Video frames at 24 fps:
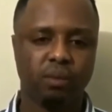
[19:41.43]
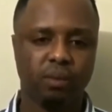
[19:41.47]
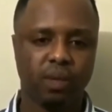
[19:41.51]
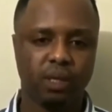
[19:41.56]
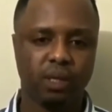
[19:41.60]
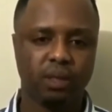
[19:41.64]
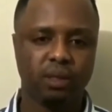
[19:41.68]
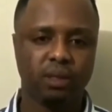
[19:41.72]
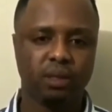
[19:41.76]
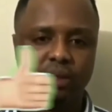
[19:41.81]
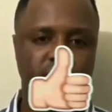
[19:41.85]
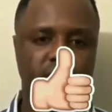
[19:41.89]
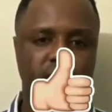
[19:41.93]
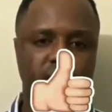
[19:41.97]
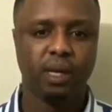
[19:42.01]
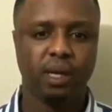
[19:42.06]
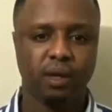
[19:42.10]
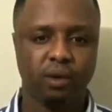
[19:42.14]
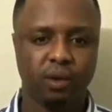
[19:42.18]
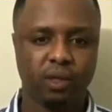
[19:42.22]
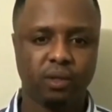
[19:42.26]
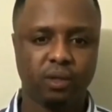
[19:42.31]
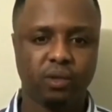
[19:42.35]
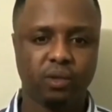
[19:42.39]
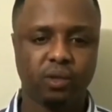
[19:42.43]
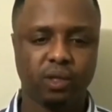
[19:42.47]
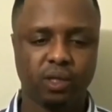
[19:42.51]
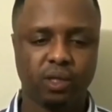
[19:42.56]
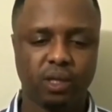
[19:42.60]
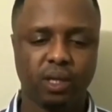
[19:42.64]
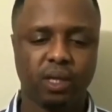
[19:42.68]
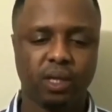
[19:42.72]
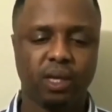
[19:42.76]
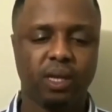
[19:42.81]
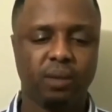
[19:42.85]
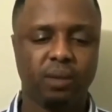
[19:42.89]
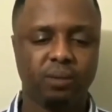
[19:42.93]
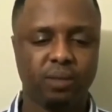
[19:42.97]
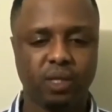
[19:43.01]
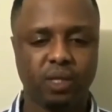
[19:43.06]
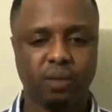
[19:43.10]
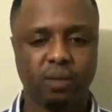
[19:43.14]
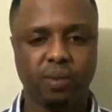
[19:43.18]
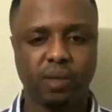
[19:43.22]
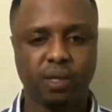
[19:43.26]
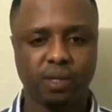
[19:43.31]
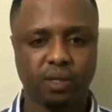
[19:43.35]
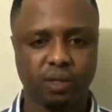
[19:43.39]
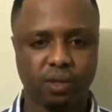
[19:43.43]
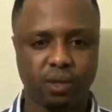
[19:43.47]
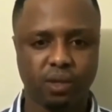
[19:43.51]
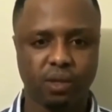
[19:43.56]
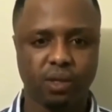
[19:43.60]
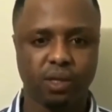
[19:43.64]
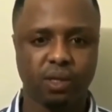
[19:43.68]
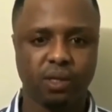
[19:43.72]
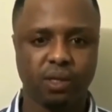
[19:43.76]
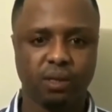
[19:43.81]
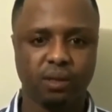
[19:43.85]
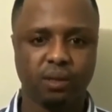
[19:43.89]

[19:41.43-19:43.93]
Suleman. I want to say I'm deeply sorry.